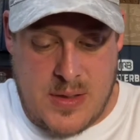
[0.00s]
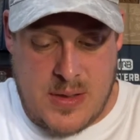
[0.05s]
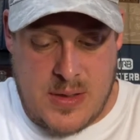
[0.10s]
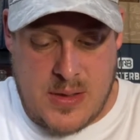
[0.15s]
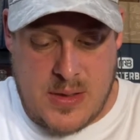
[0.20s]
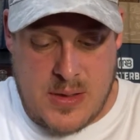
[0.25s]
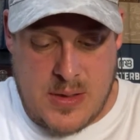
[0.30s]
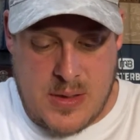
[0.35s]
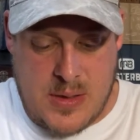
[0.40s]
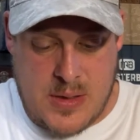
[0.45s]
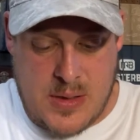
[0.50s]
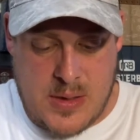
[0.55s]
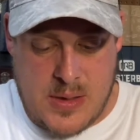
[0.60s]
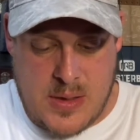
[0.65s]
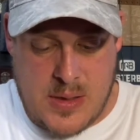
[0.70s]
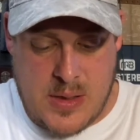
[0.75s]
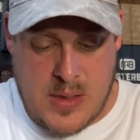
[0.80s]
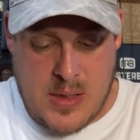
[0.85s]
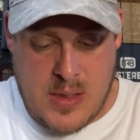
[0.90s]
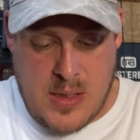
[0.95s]

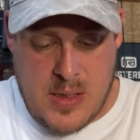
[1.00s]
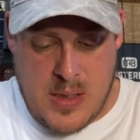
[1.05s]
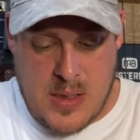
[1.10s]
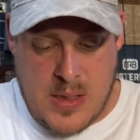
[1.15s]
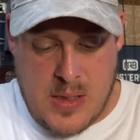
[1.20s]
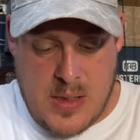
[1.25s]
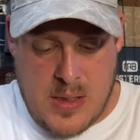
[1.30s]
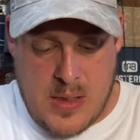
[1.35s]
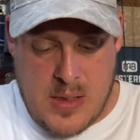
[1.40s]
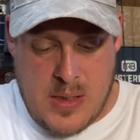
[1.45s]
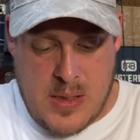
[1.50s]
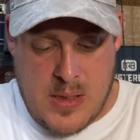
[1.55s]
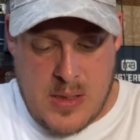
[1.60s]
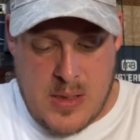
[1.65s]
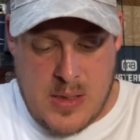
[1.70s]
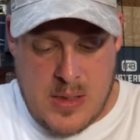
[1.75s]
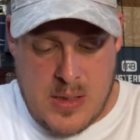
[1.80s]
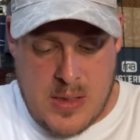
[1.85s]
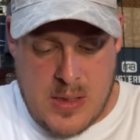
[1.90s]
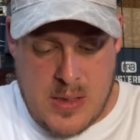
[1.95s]

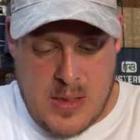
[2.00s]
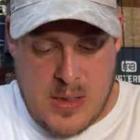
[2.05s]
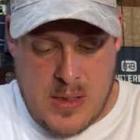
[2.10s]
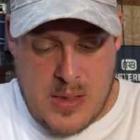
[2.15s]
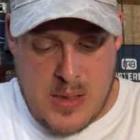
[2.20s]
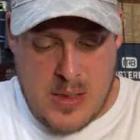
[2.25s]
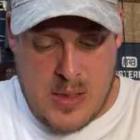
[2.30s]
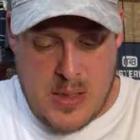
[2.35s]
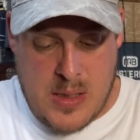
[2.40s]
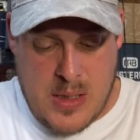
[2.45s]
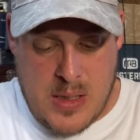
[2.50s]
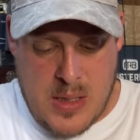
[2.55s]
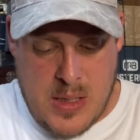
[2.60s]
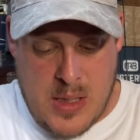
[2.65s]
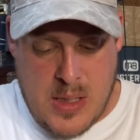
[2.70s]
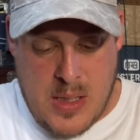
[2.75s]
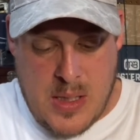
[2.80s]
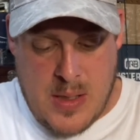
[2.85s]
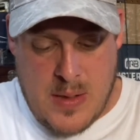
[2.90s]
Nothing is said.